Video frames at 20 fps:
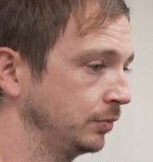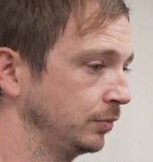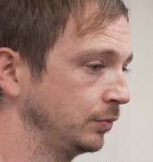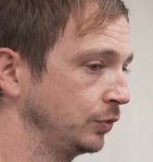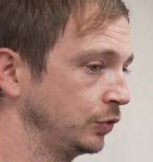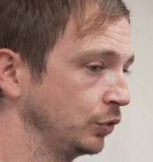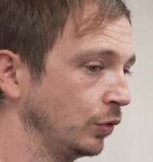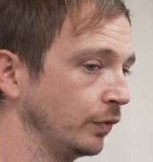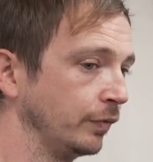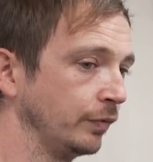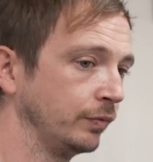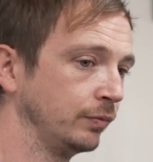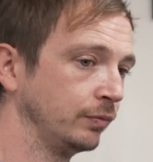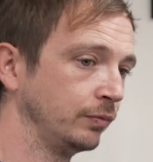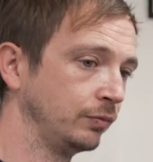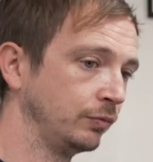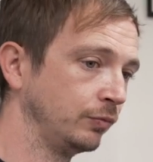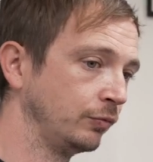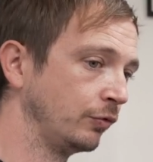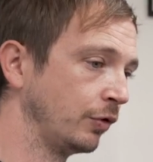sort of
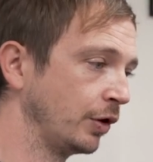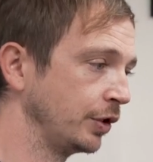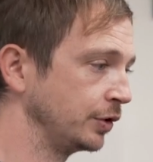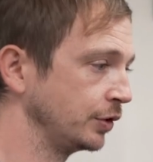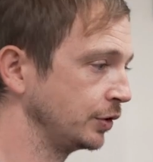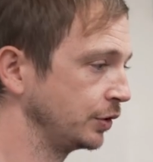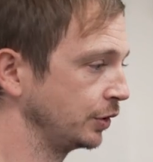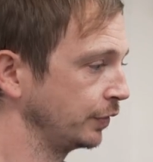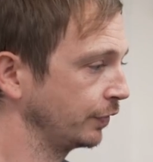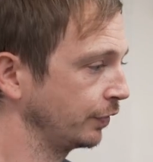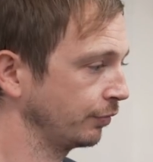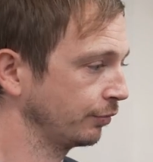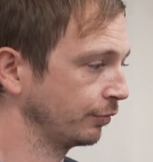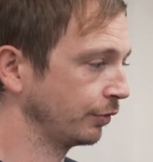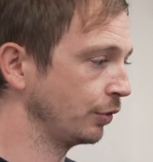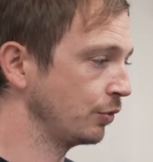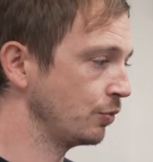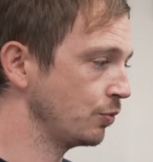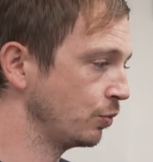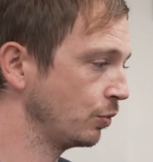runs you
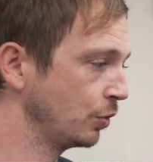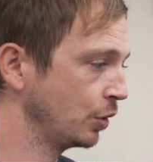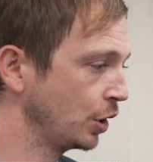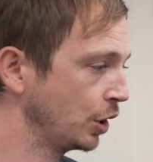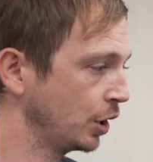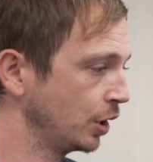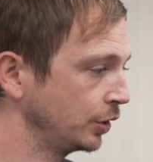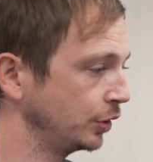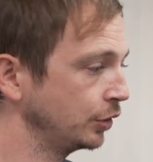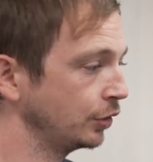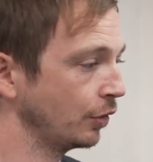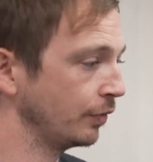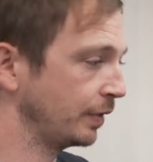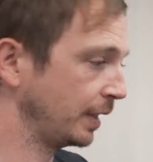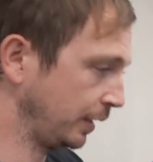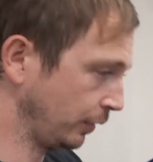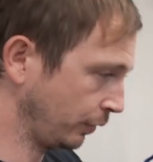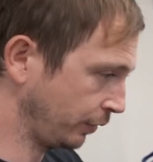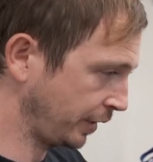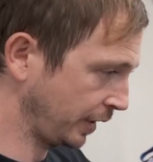through, you know, the
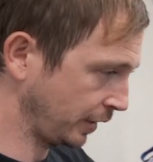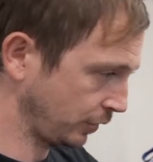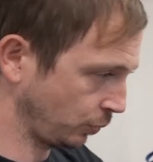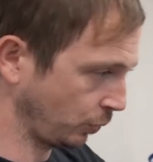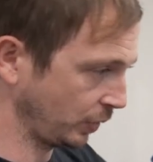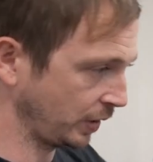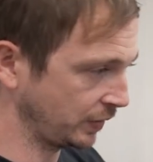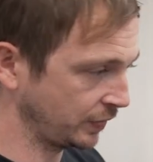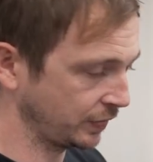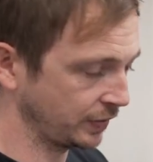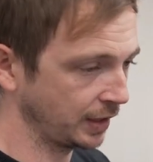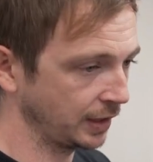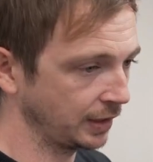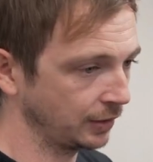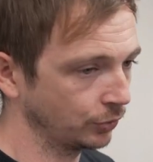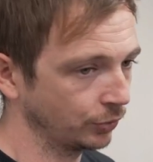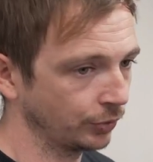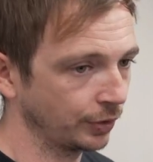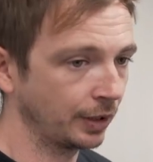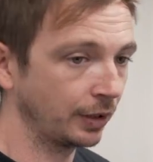little things we see,
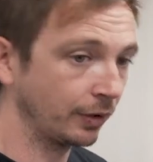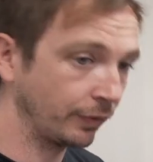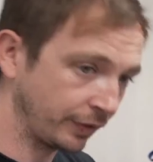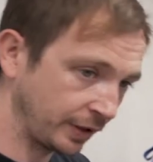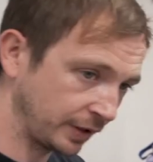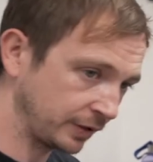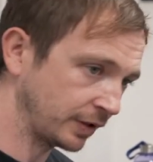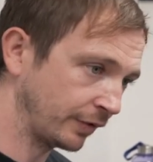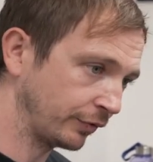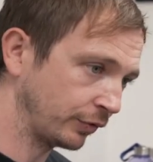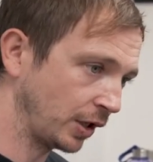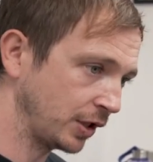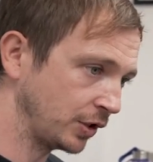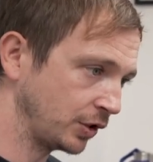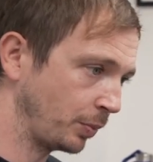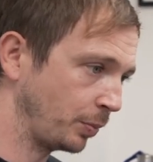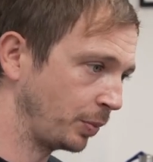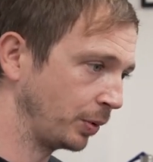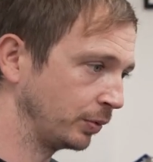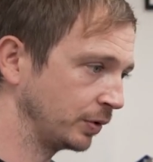or the little things other
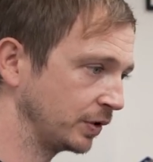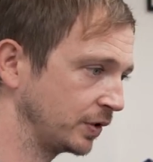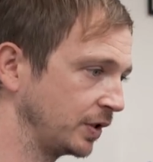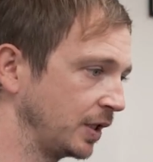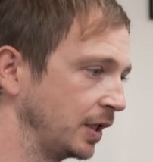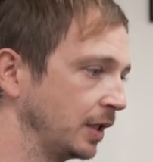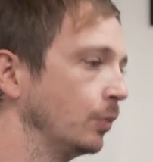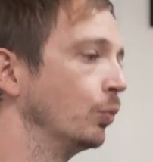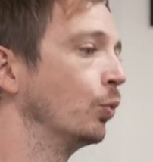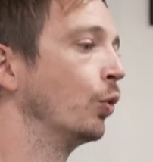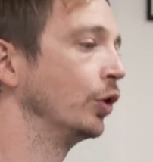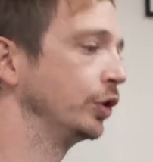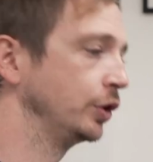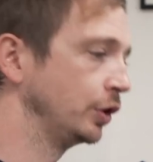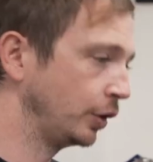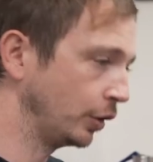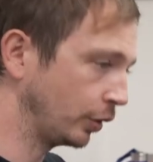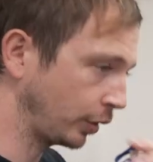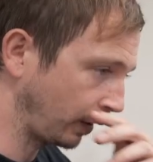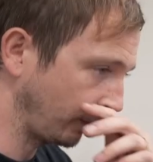engine builders see, and what
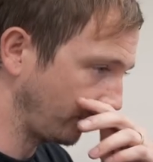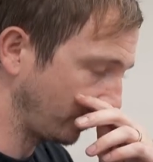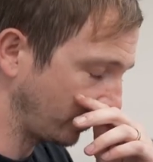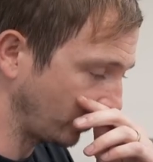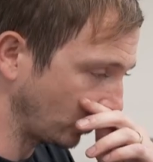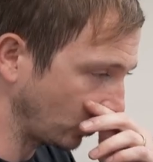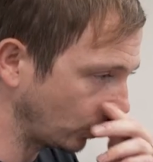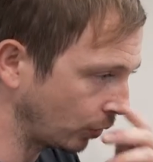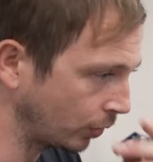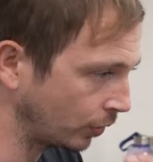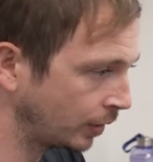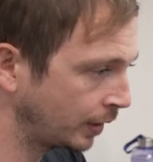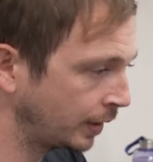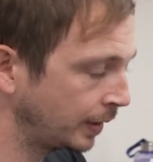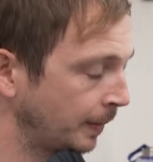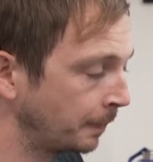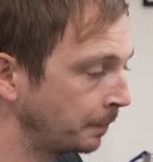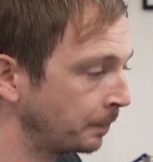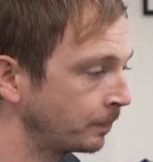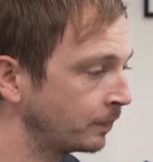you're looking for,
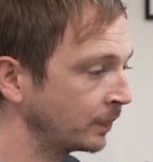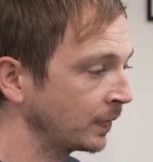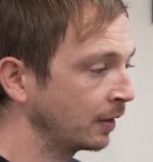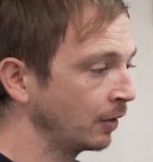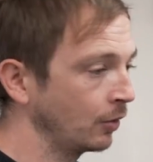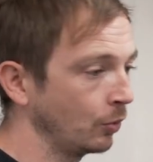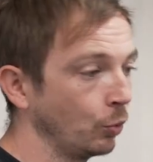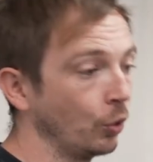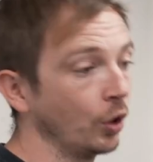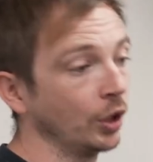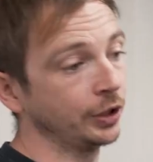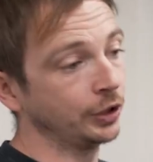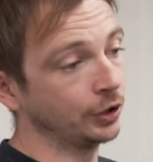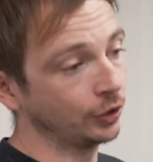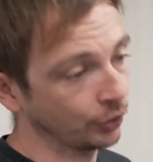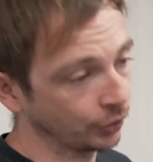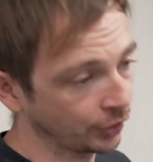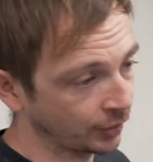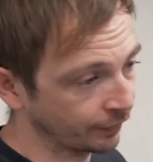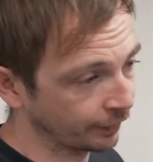why you're
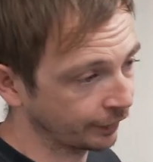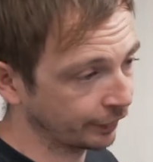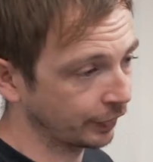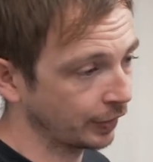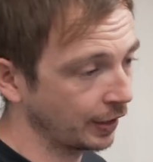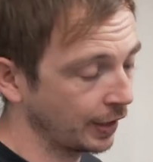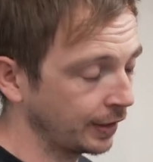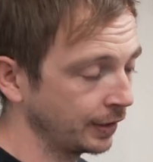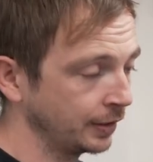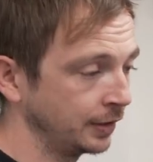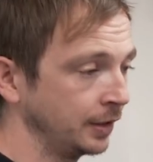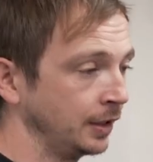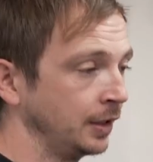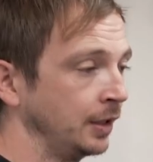looking for it,